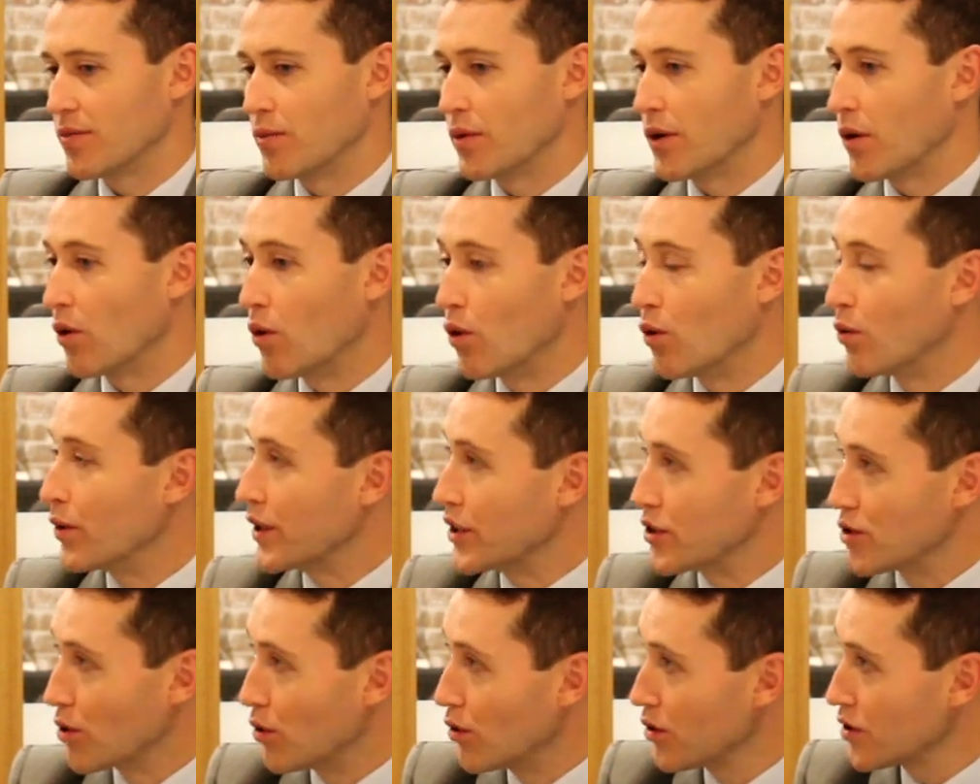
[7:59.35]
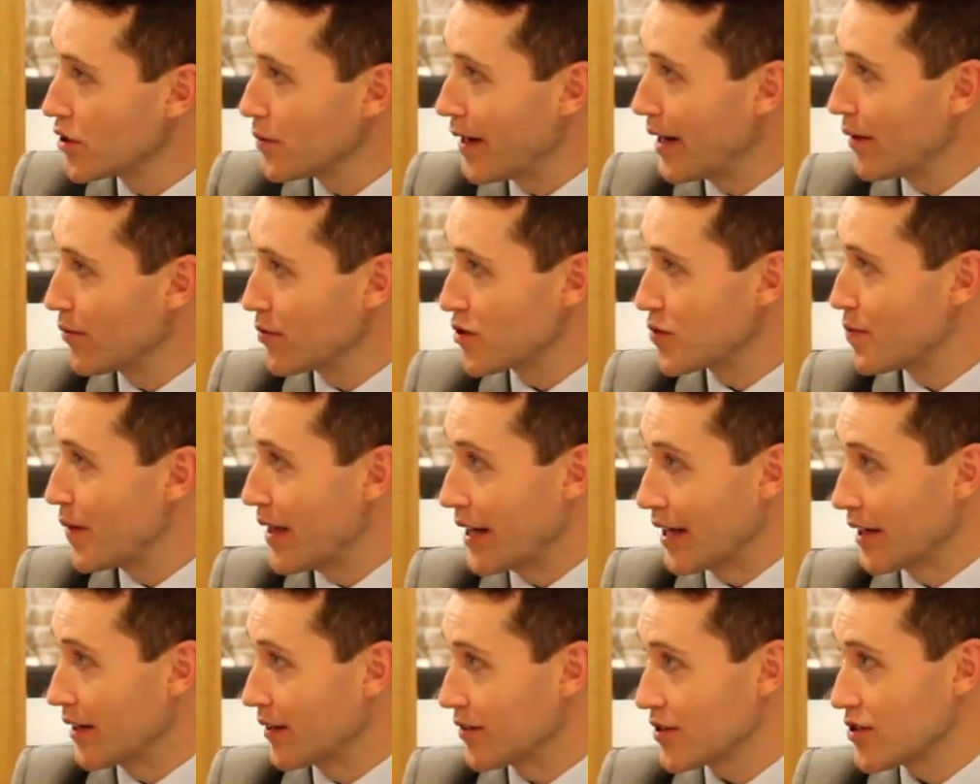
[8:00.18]
where all we talked about was
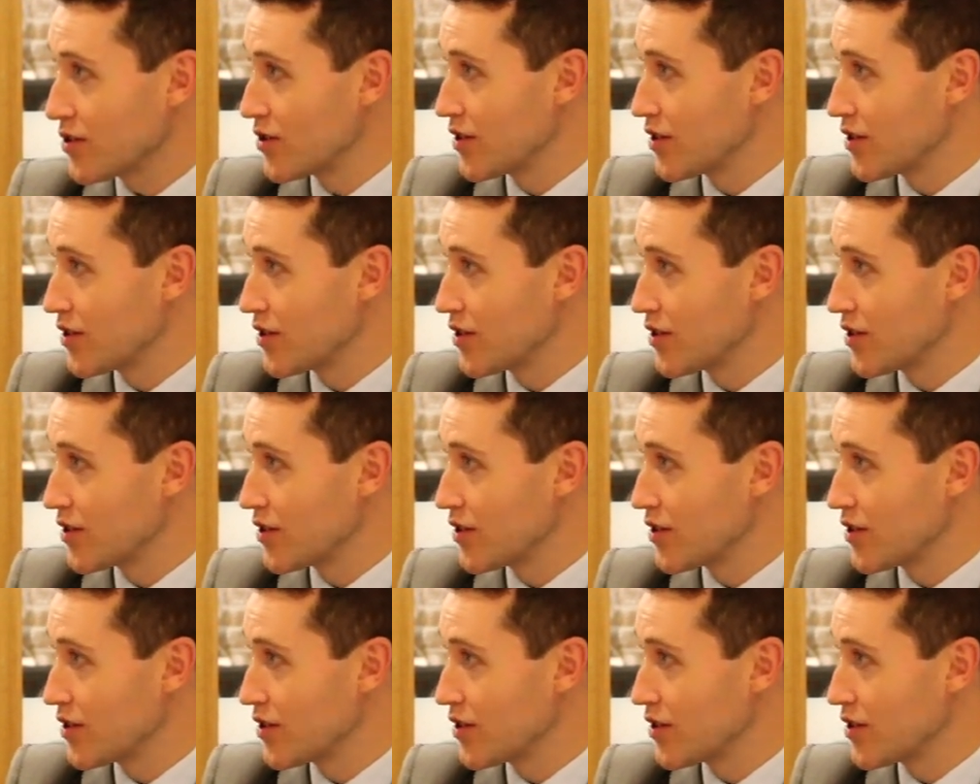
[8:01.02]
betting. As